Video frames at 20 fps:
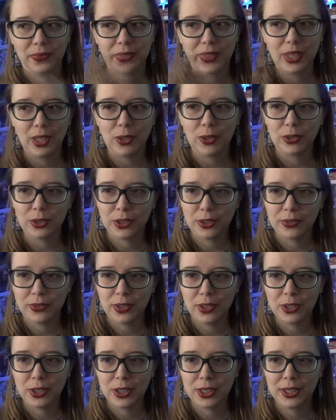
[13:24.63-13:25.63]
the older
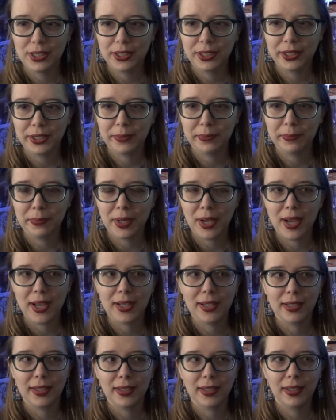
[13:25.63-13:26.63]
versions,
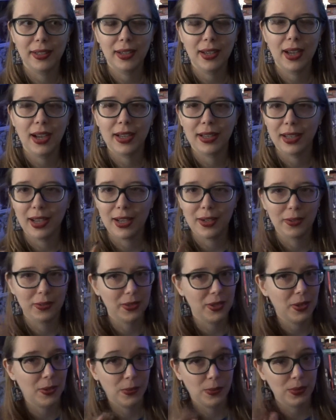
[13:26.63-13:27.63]
but I don't
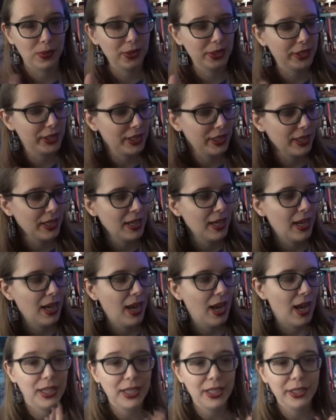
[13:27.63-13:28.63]
know. We'll see.
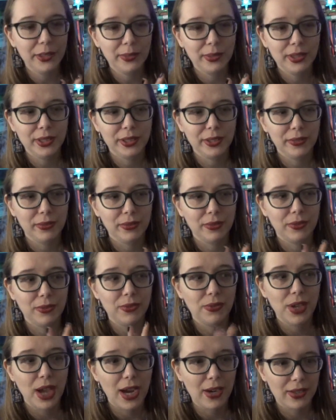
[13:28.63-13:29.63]
This was
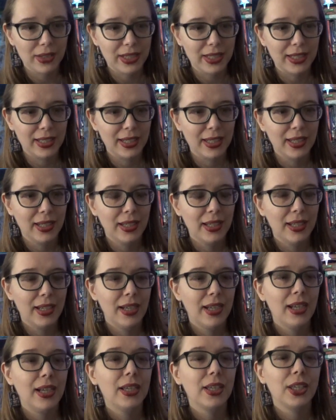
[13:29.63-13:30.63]
very
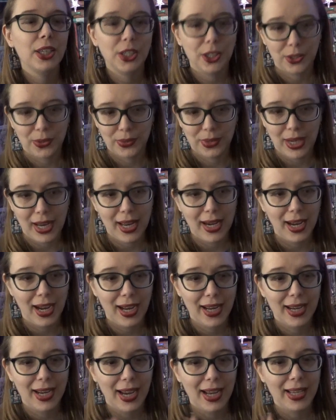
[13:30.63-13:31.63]
cute, and
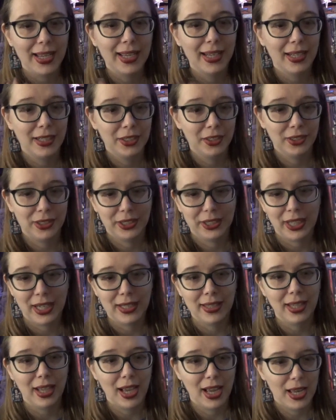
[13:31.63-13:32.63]
I can
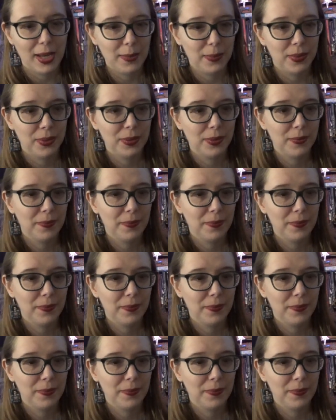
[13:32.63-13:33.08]
understand the hype